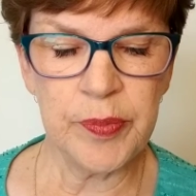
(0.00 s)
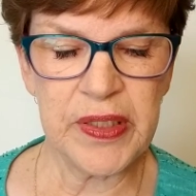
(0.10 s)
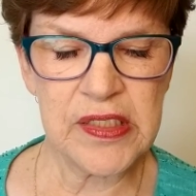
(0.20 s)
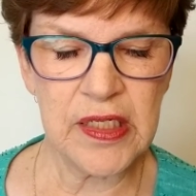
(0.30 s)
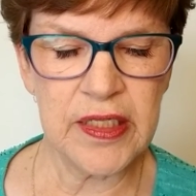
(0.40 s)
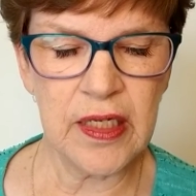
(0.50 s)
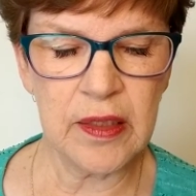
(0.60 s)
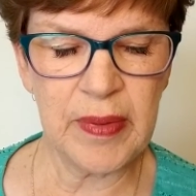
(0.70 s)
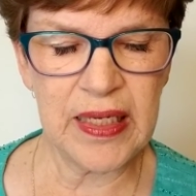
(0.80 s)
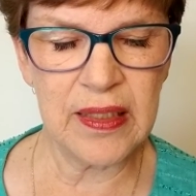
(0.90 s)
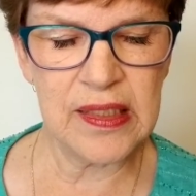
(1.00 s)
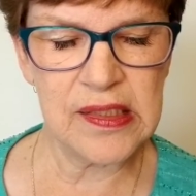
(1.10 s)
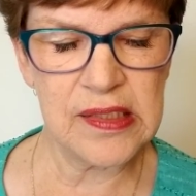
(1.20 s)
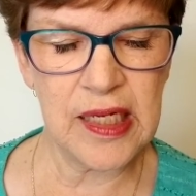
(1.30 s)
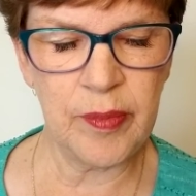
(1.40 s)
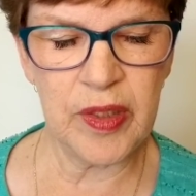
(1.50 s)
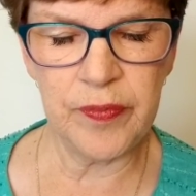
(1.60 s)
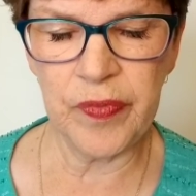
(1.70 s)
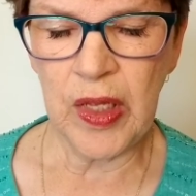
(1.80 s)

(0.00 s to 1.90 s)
President Young make this statement.